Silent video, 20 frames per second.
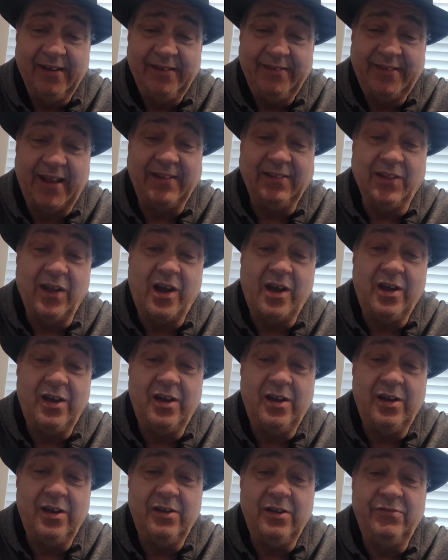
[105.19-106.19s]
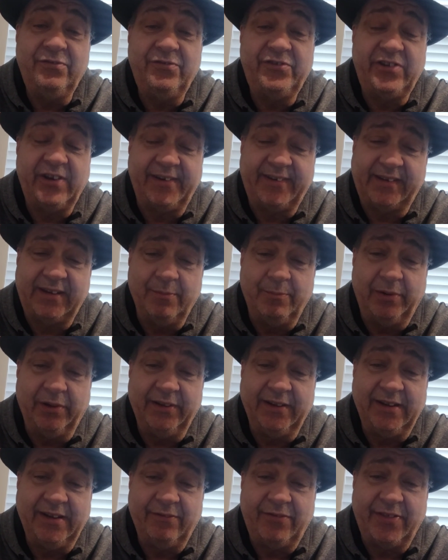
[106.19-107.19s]
They love just to
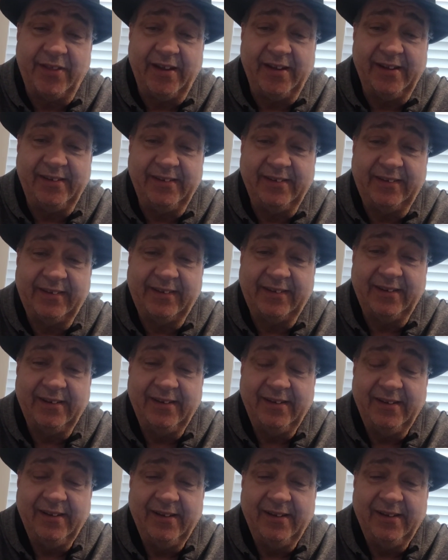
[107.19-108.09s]
believe things.